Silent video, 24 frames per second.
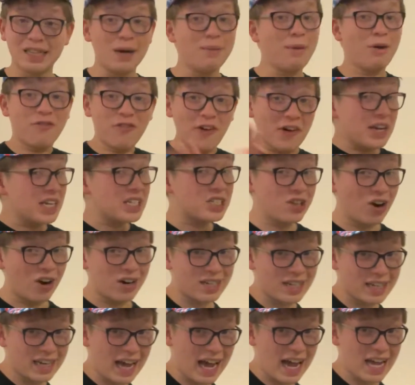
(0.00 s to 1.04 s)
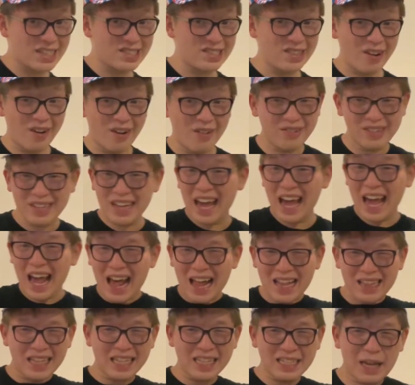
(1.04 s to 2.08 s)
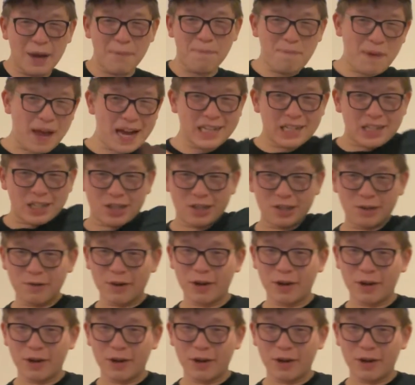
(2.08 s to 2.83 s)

now my phone is charged again, so yeah, let's get back to this